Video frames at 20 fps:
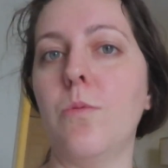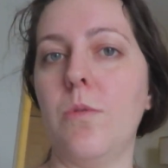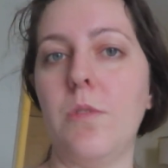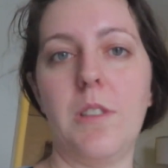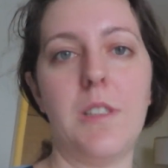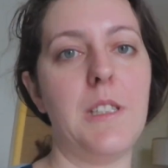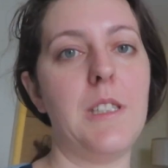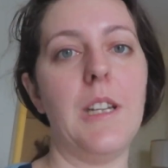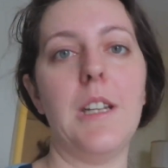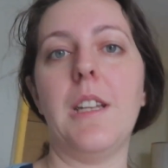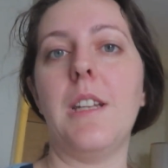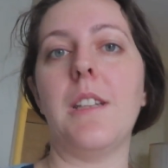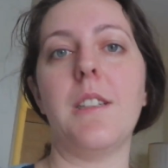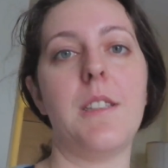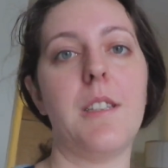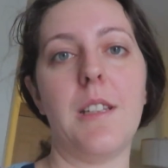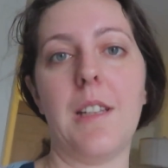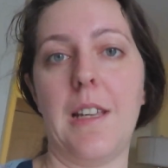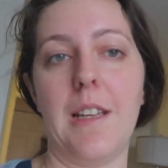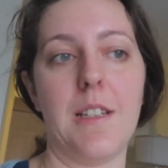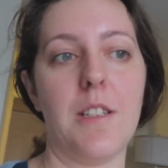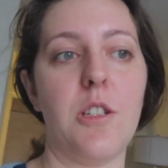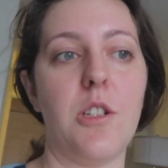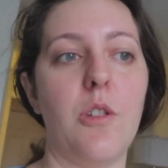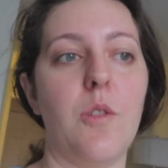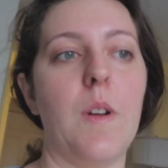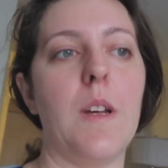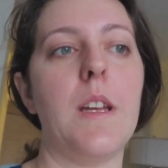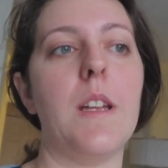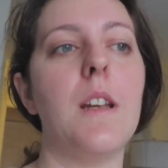didn't get
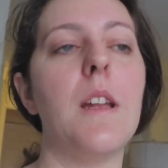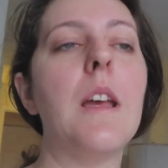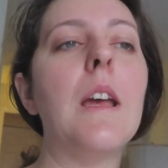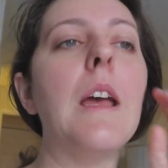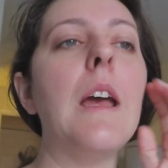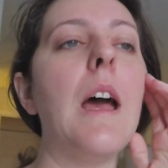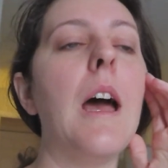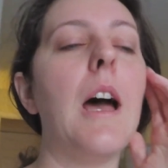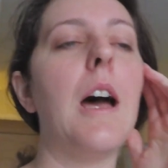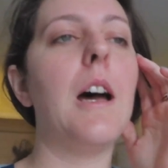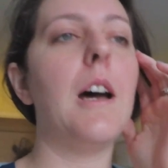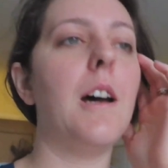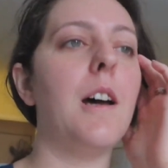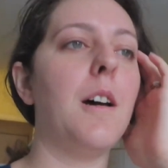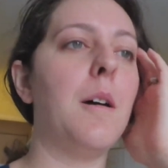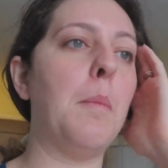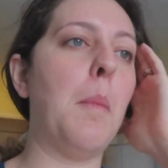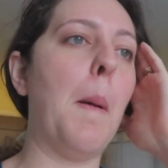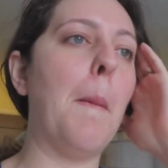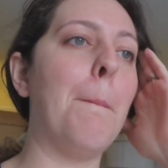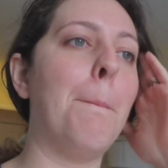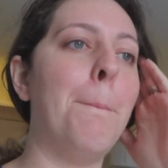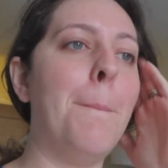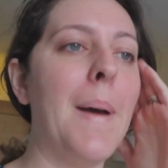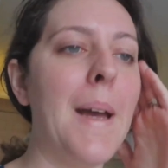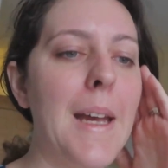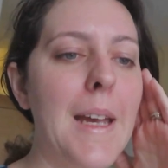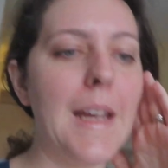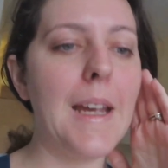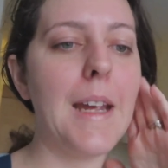to it.
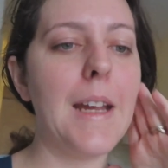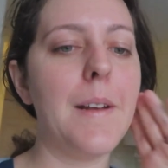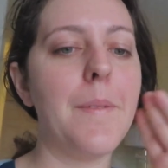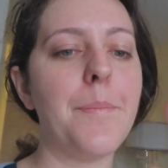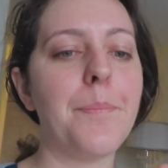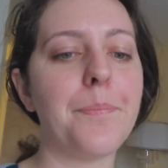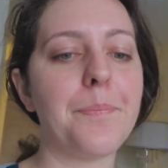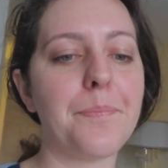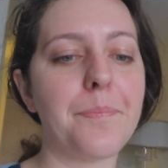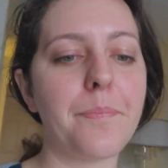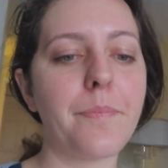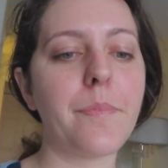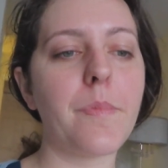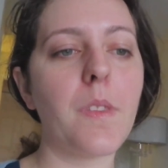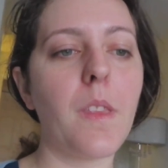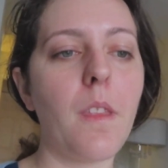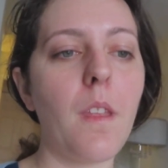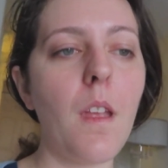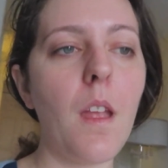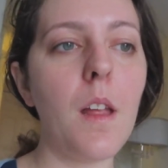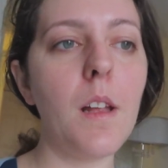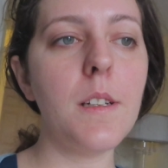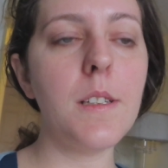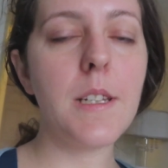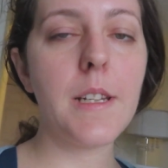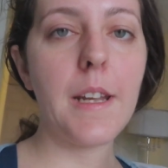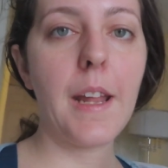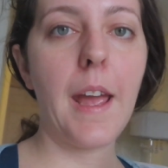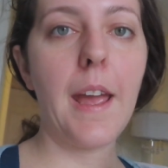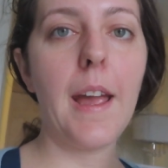But
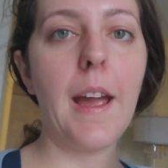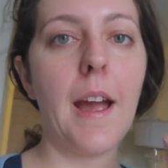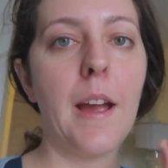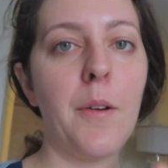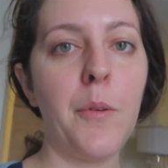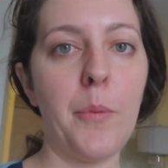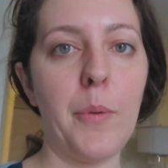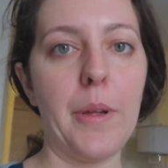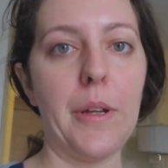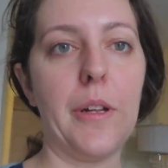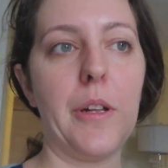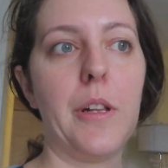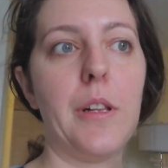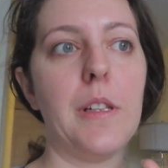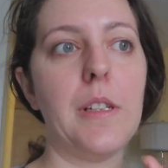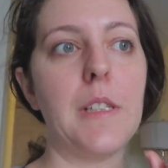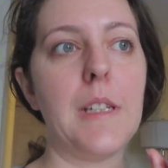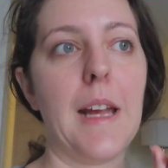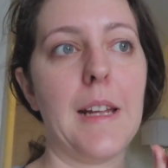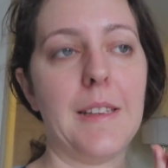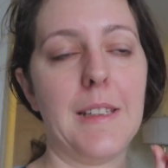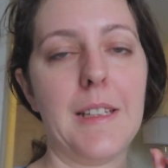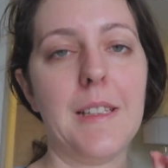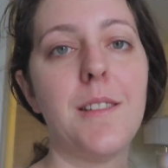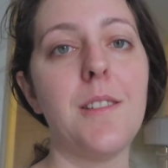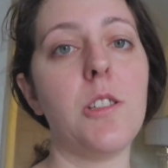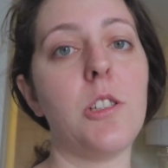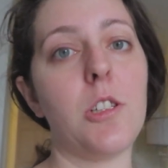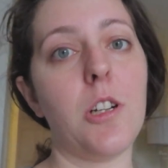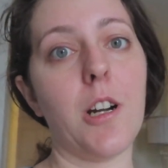today I will at
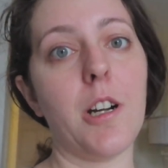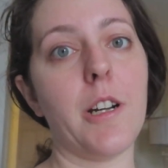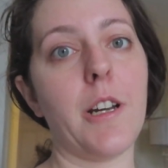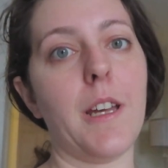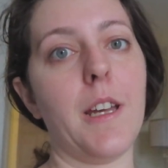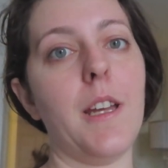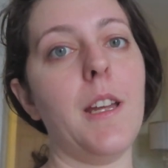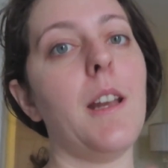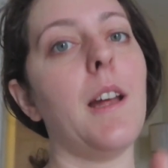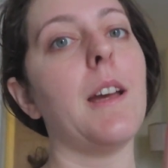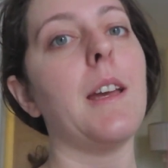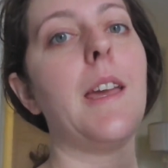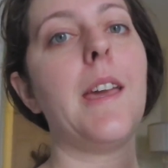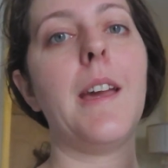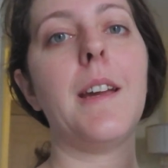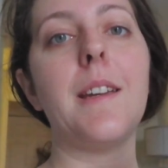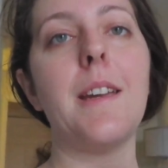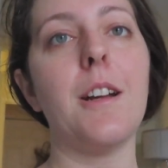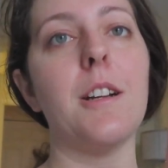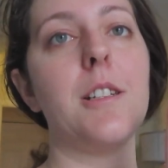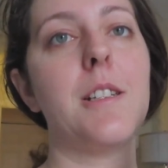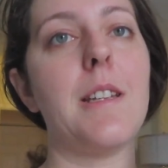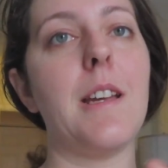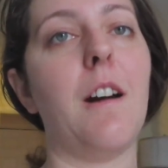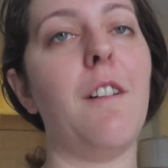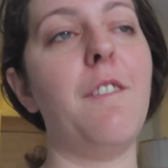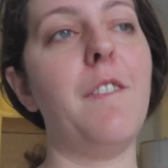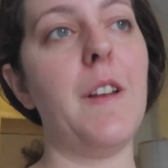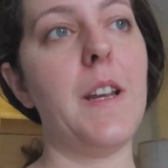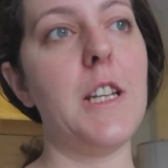least start it. I can't guarantee
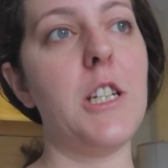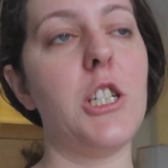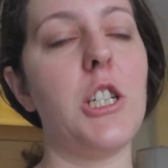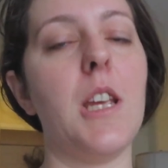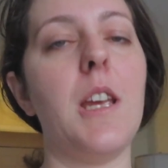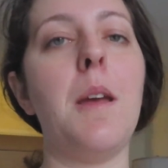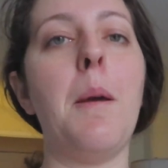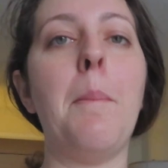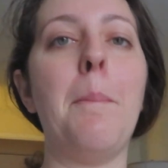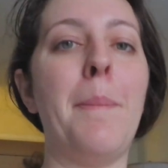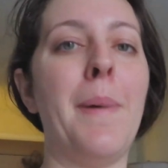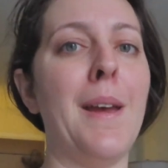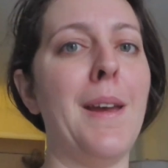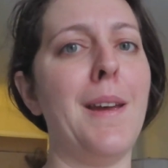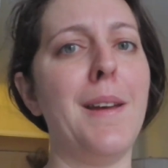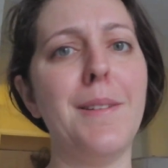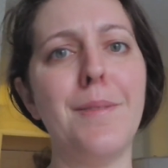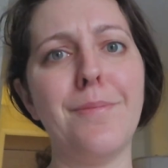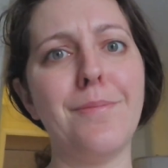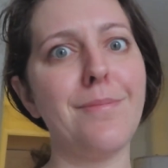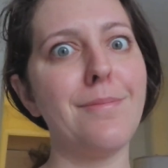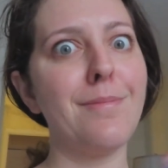I'll finish it, but